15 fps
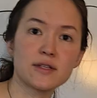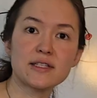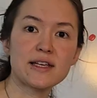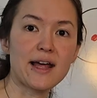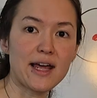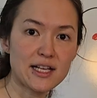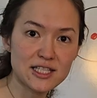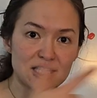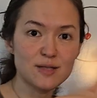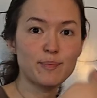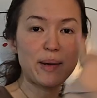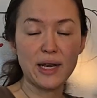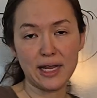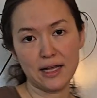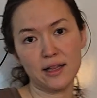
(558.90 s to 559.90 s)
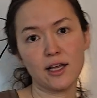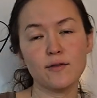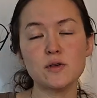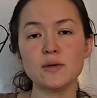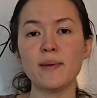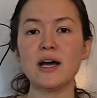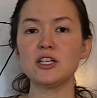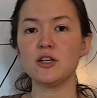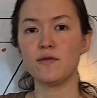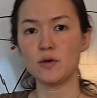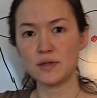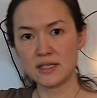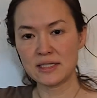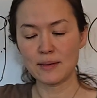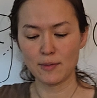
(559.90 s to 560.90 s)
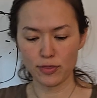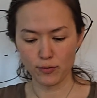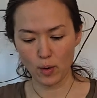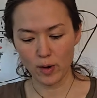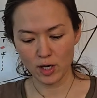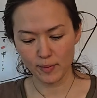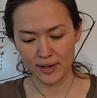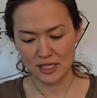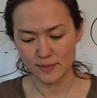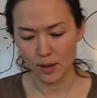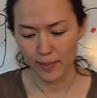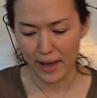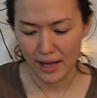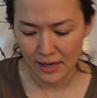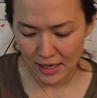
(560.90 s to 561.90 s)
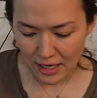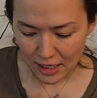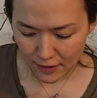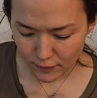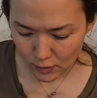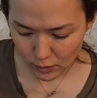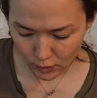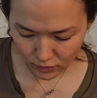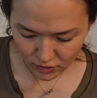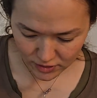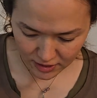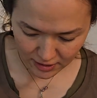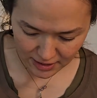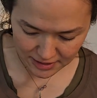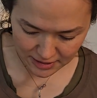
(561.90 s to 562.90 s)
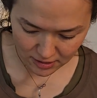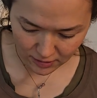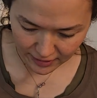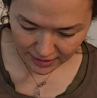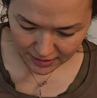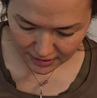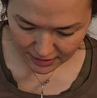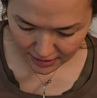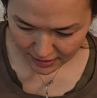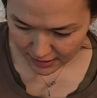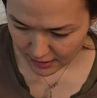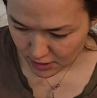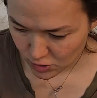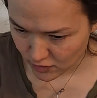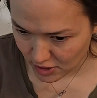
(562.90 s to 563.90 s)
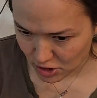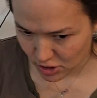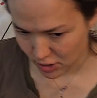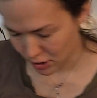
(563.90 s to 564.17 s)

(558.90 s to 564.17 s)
can see that, it's spinning. Like if you see someone throwing a baseball bat, if you look, there's a nice little handy dandy illustration